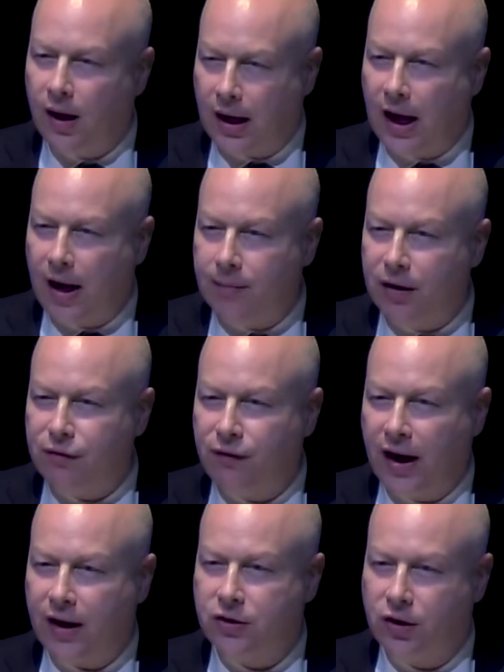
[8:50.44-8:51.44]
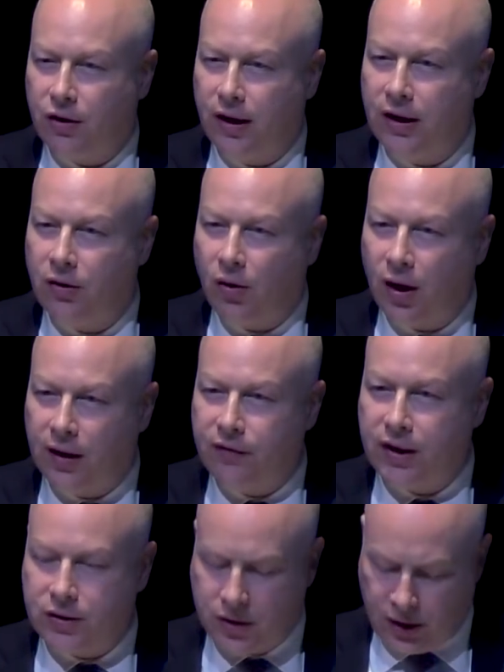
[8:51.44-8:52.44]
A common factor in all
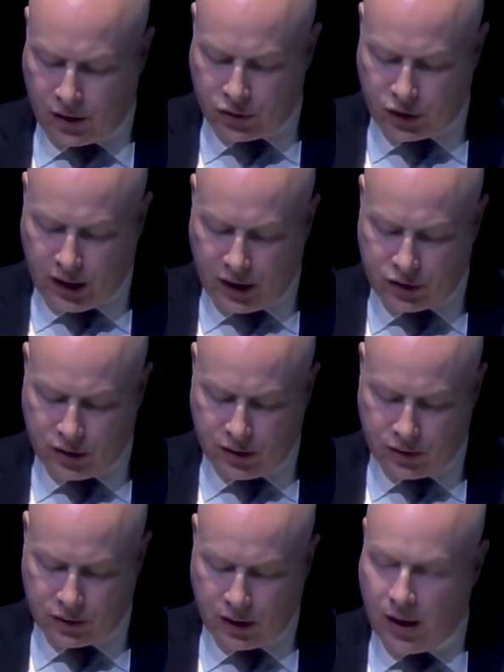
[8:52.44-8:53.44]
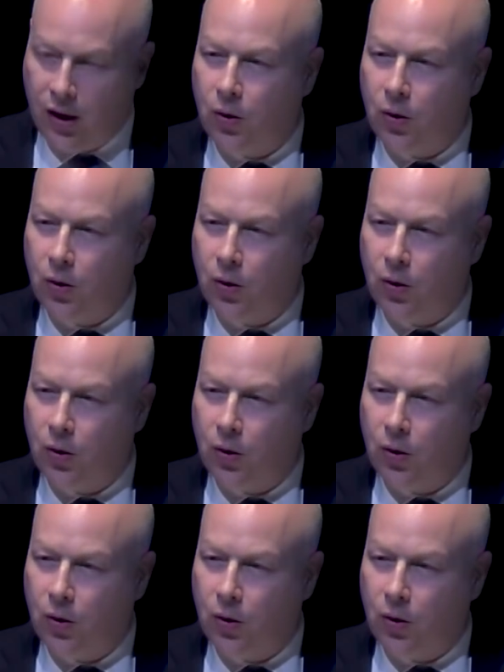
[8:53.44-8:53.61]
of these negotiations